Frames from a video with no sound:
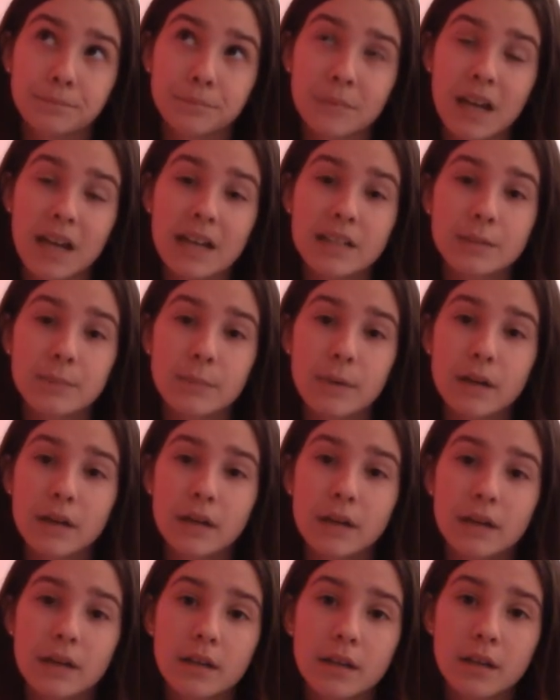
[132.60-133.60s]
Casper
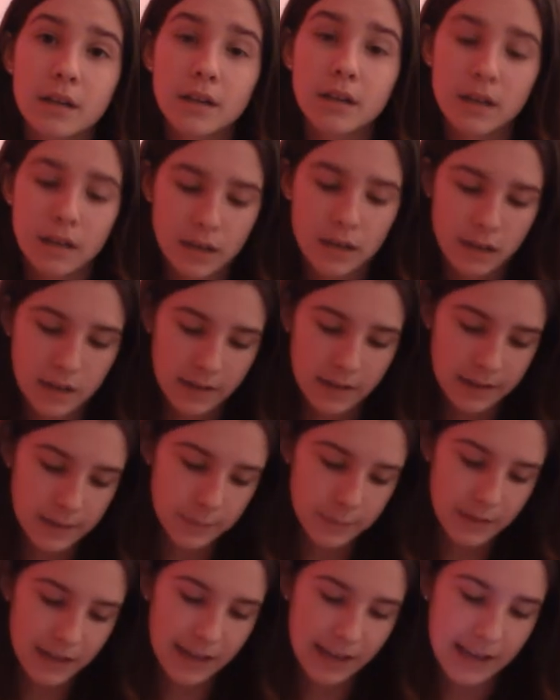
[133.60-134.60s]

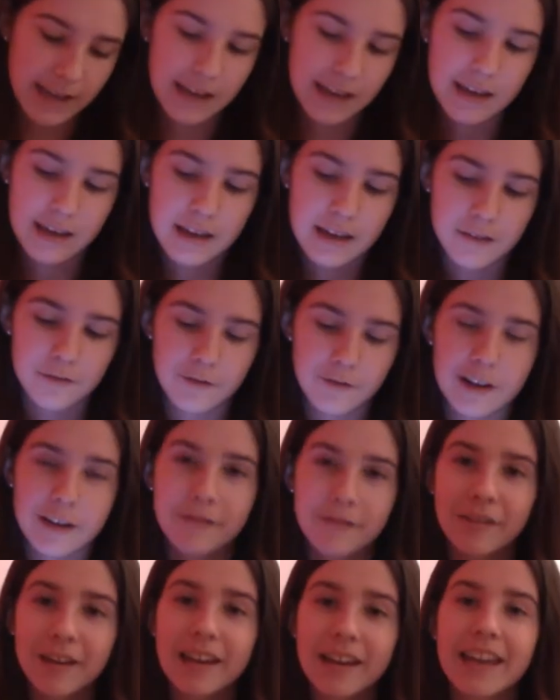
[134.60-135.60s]
Lee, really
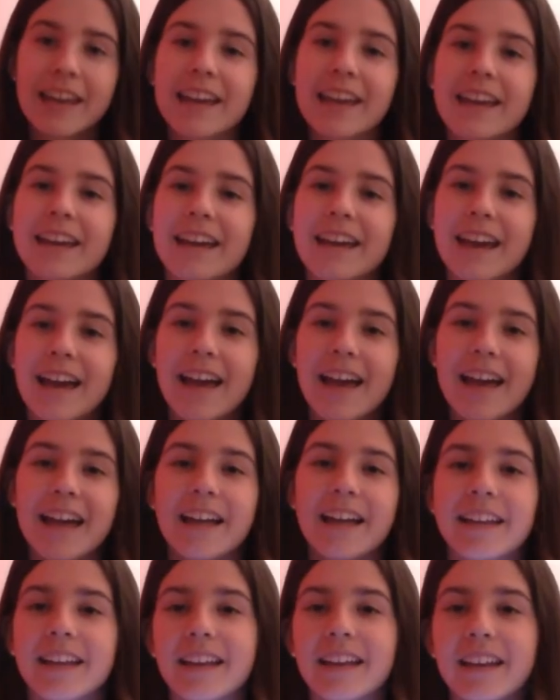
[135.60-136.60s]
funny,
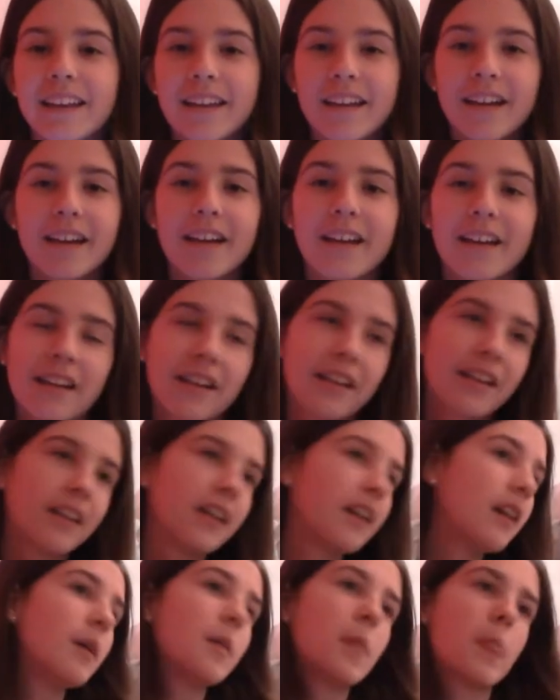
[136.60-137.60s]
and yeah,
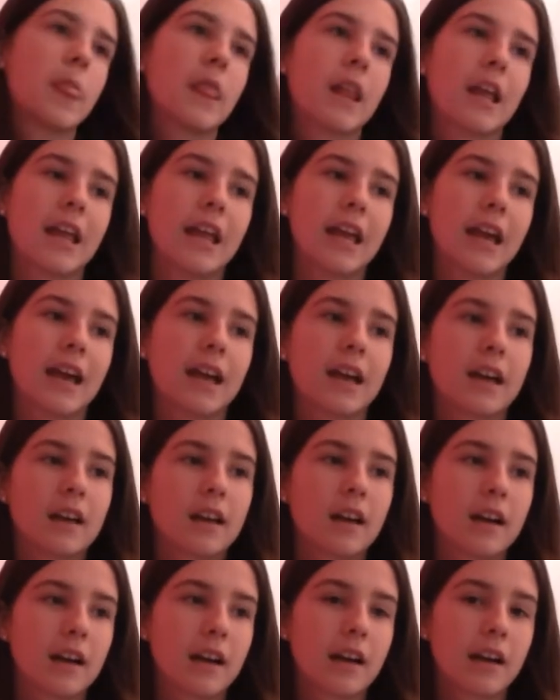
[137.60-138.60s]

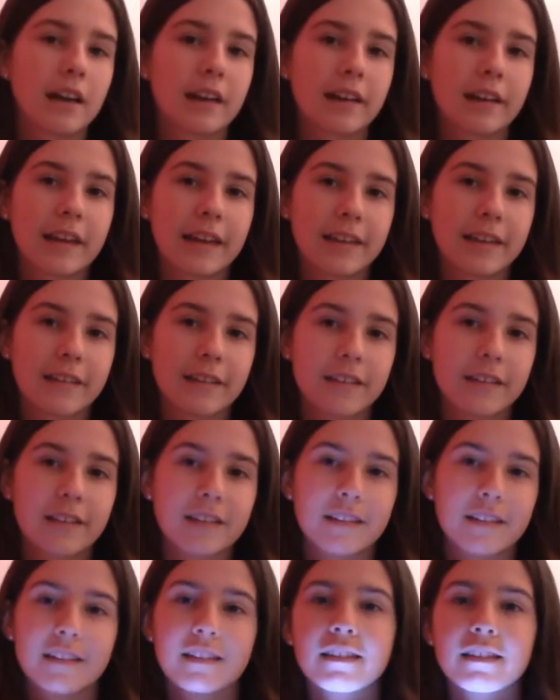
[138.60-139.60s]
I kind of like
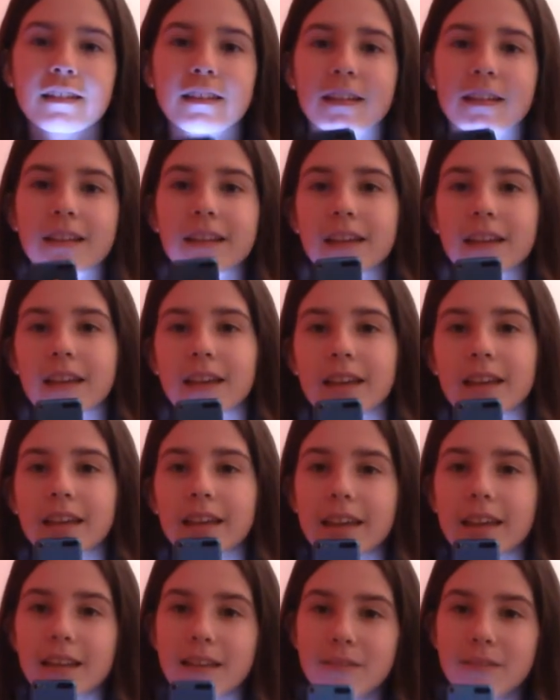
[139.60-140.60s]

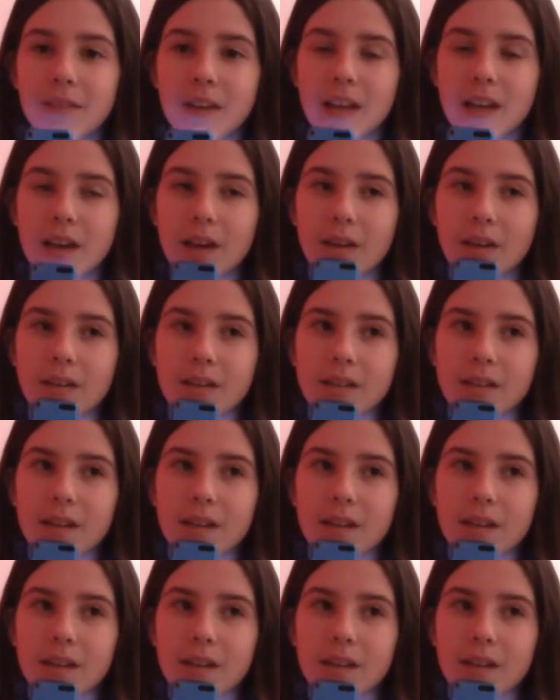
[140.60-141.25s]
his videos.